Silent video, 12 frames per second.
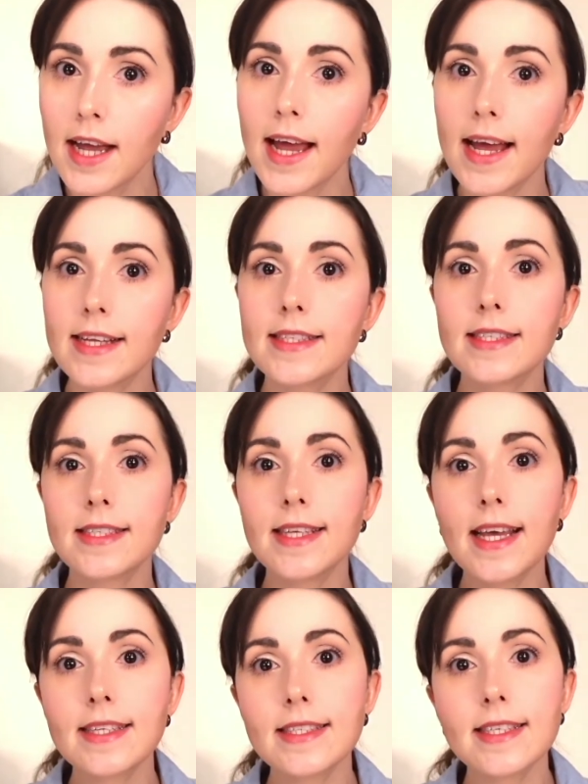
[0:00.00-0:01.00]
and
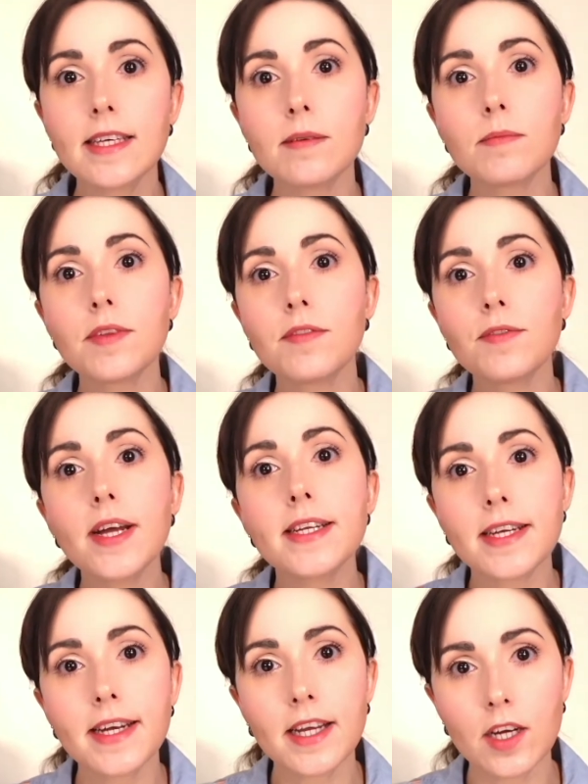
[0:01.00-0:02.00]
sends him
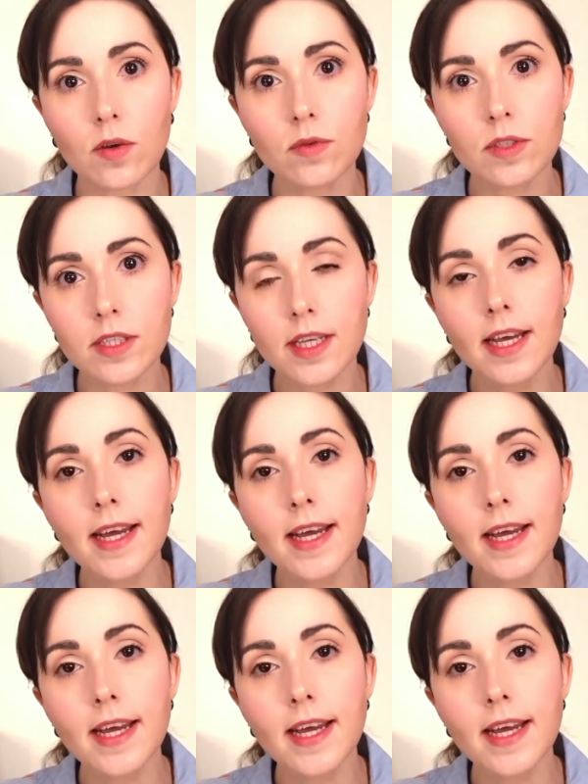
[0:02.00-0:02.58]
threatening notes,